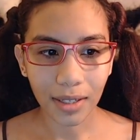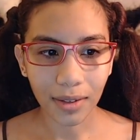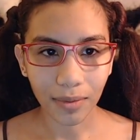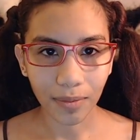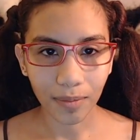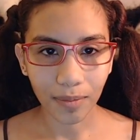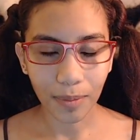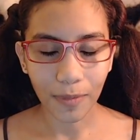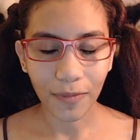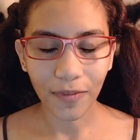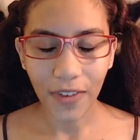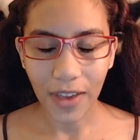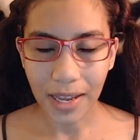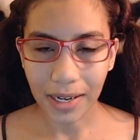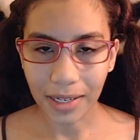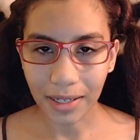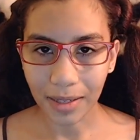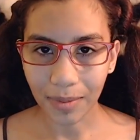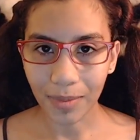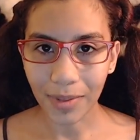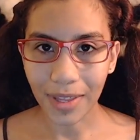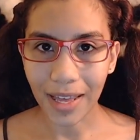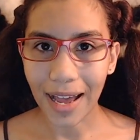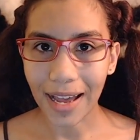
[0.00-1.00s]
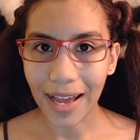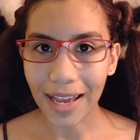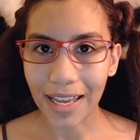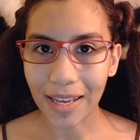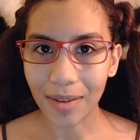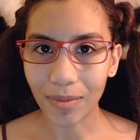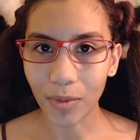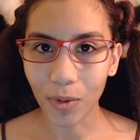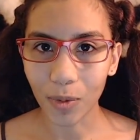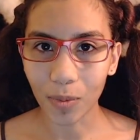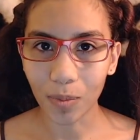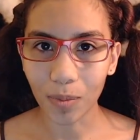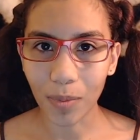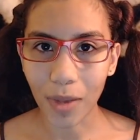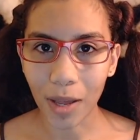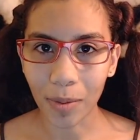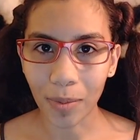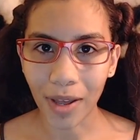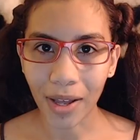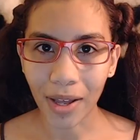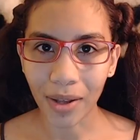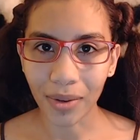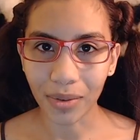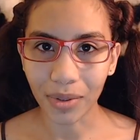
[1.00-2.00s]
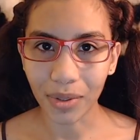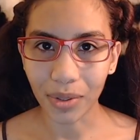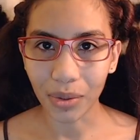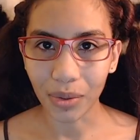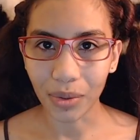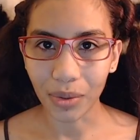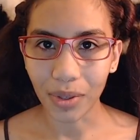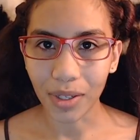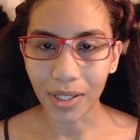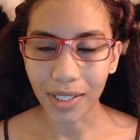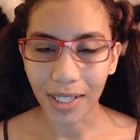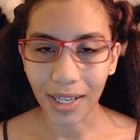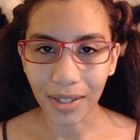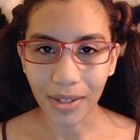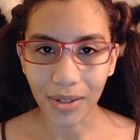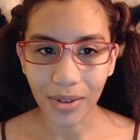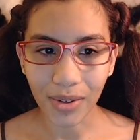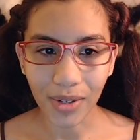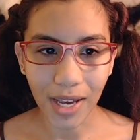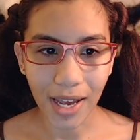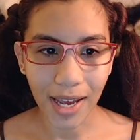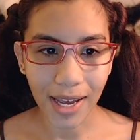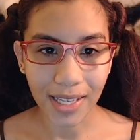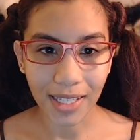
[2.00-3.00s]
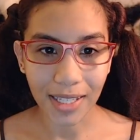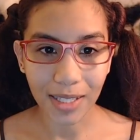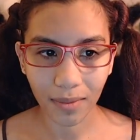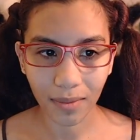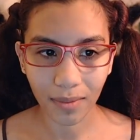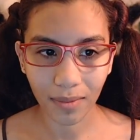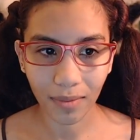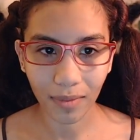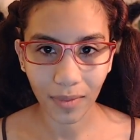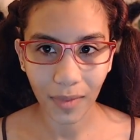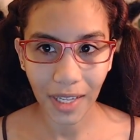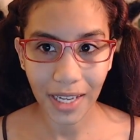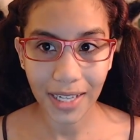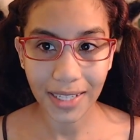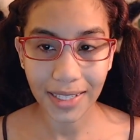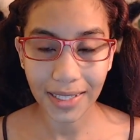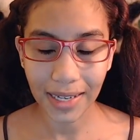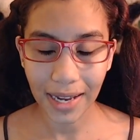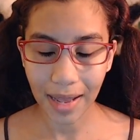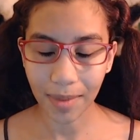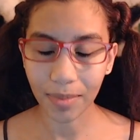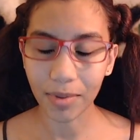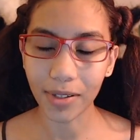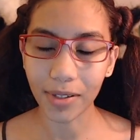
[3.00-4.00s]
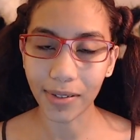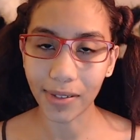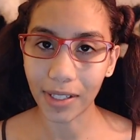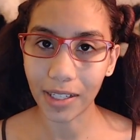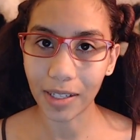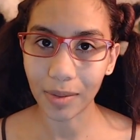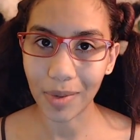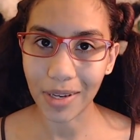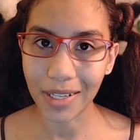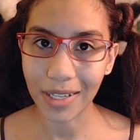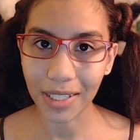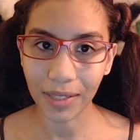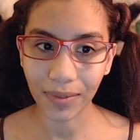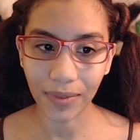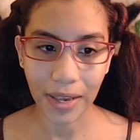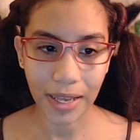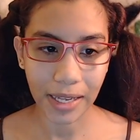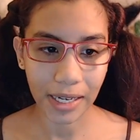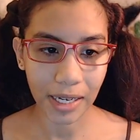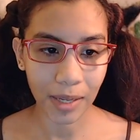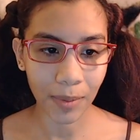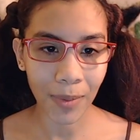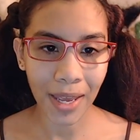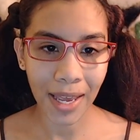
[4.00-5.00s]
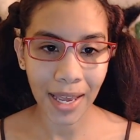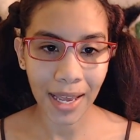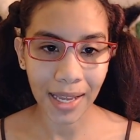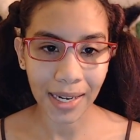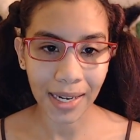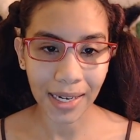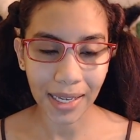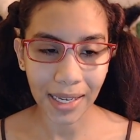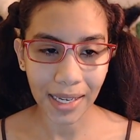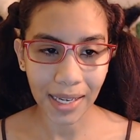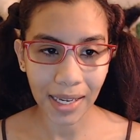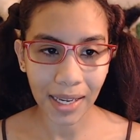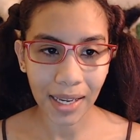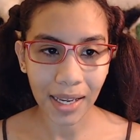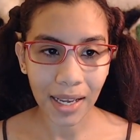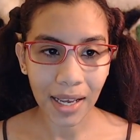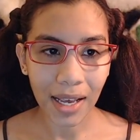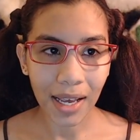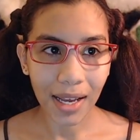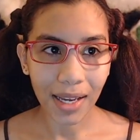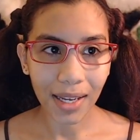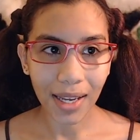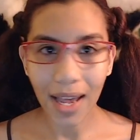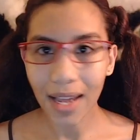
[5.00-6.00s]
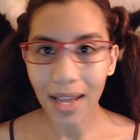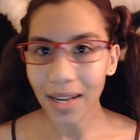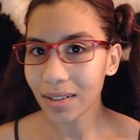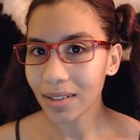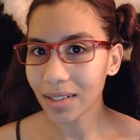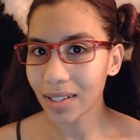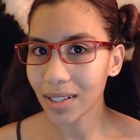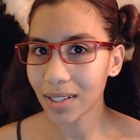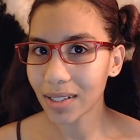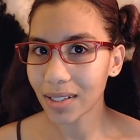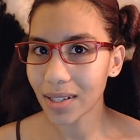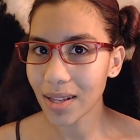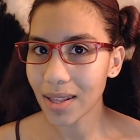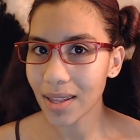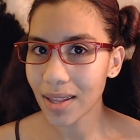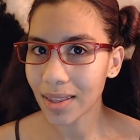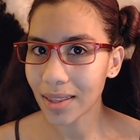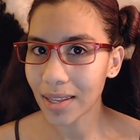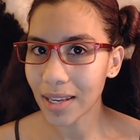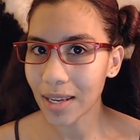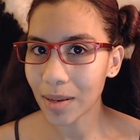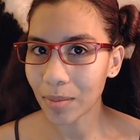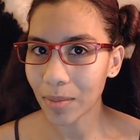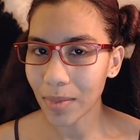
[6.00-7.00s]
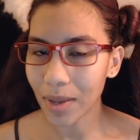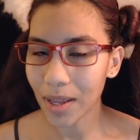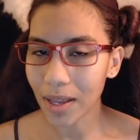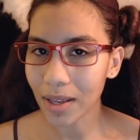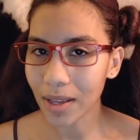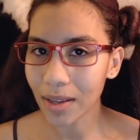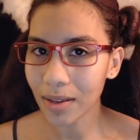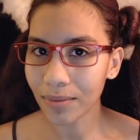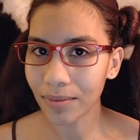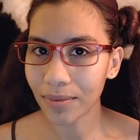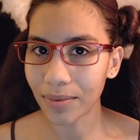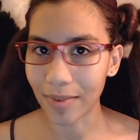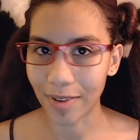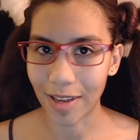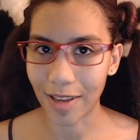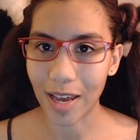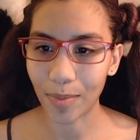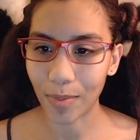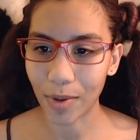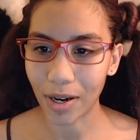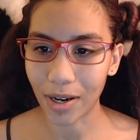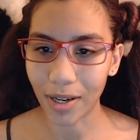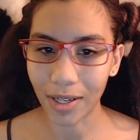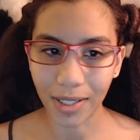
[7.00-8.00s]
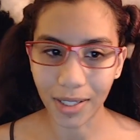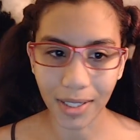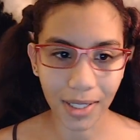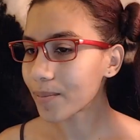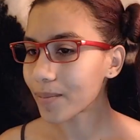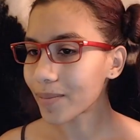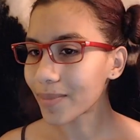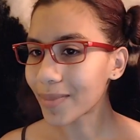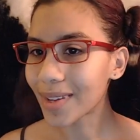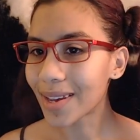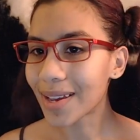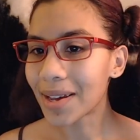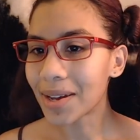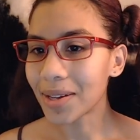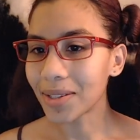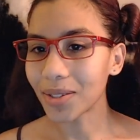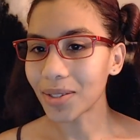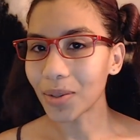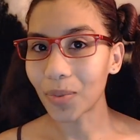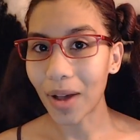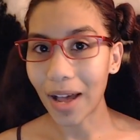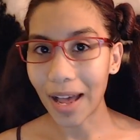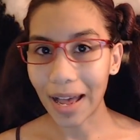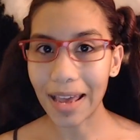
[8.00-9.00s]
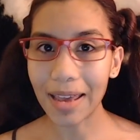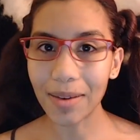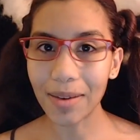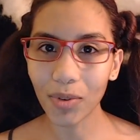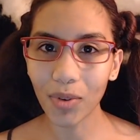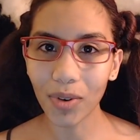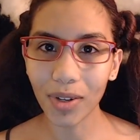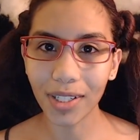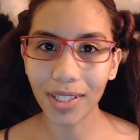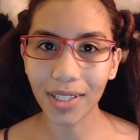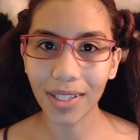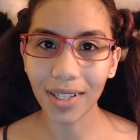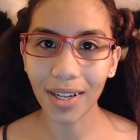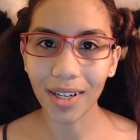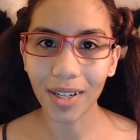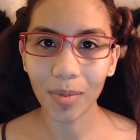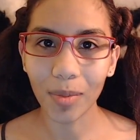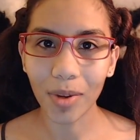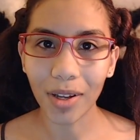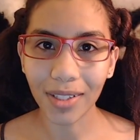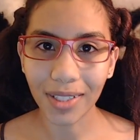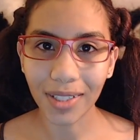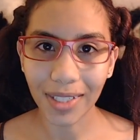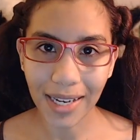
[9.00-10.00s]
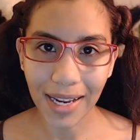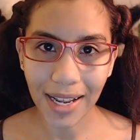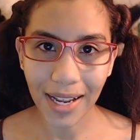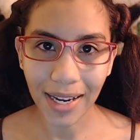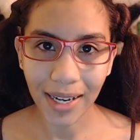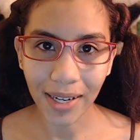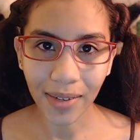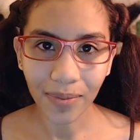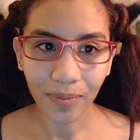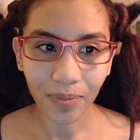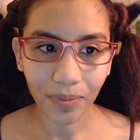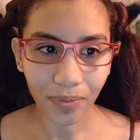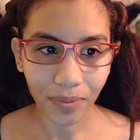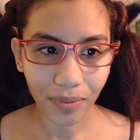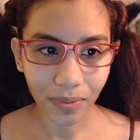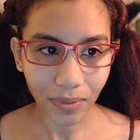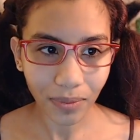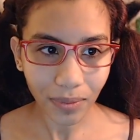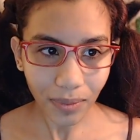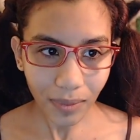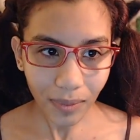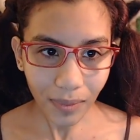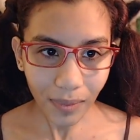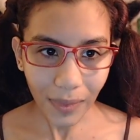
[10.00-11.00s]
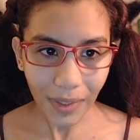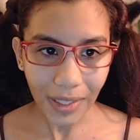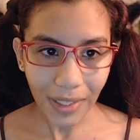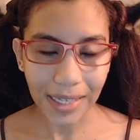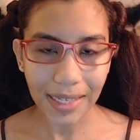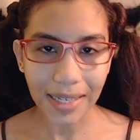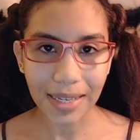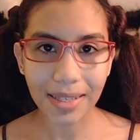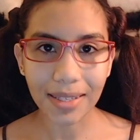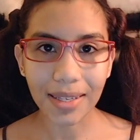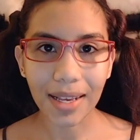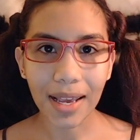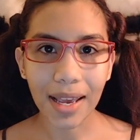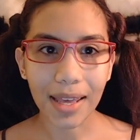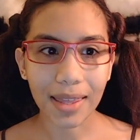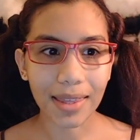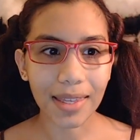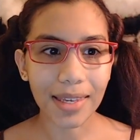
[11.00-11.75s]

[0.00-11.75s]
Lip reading: fandom that I am about to tell you guys, but it's an absolutely amazing fandom, and it kind of sticks to the theme of Happy Hearts Day. So what I'm going to talk about today is the